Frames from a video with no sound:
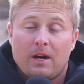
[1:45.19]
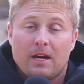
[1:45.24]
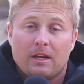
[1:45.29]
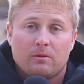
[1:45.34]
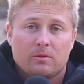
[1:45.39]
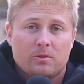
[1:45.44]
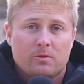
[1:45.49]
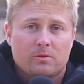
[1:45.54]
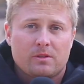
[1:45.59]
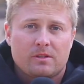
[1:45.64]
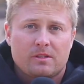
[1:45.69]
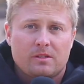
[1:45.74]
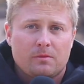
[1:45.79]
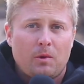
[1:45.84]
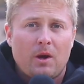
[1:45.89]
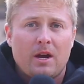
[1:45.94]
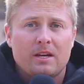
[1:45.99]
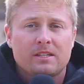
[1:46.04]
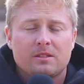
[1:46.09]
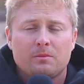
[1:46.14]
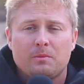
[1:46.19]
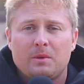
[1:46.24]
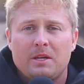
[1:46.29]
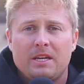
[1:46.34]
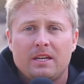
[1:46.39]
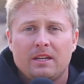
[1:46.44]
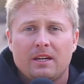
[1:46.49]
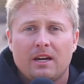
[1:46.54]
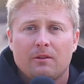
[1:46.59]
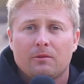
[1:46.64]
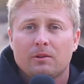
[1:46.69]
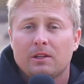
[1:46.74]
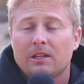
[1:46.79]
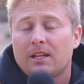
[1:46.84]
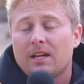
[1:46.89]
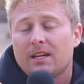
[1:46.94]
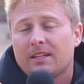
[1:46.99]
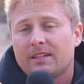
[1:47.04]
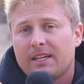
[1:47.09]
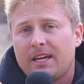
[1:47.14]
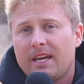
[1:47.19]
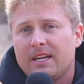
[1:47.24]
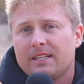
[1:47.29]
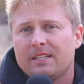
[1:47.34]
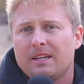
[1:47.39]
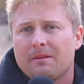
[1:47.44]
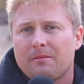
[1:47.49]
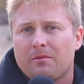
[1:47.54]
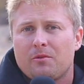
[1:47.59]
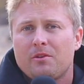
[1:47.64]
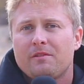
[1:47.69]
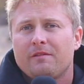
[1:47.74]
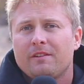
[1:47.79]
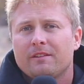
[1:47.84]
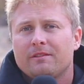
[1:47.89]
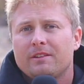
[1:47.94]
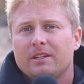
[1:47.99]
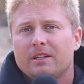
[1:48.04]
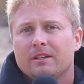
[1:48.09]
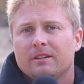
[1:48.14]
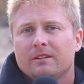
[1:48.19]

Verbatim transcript: bike, which was a surprise to me, I really like the KTM 350.